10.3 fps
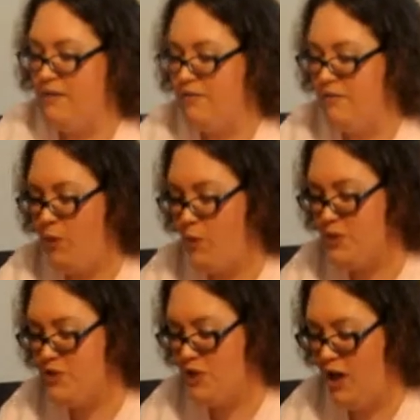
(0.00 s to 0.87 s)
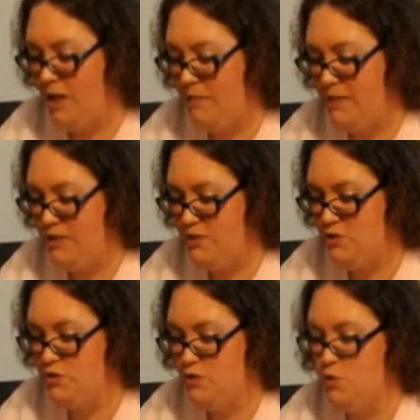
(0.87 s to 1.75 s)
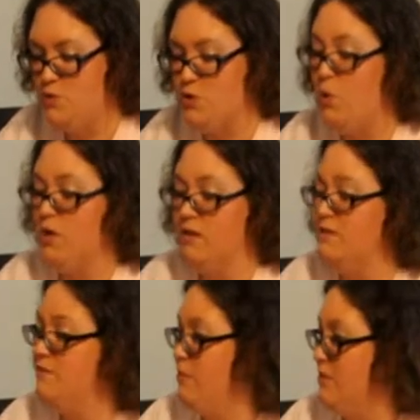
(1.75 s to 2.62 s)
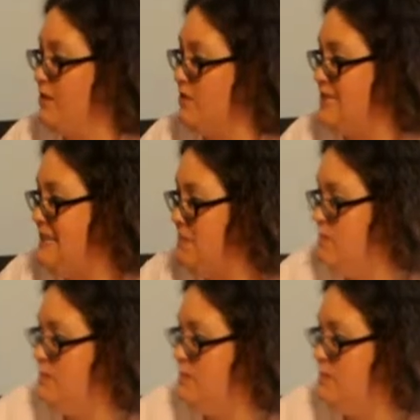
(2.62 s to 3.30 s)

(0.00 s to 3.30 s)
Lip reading: The forward's job is to score for their team.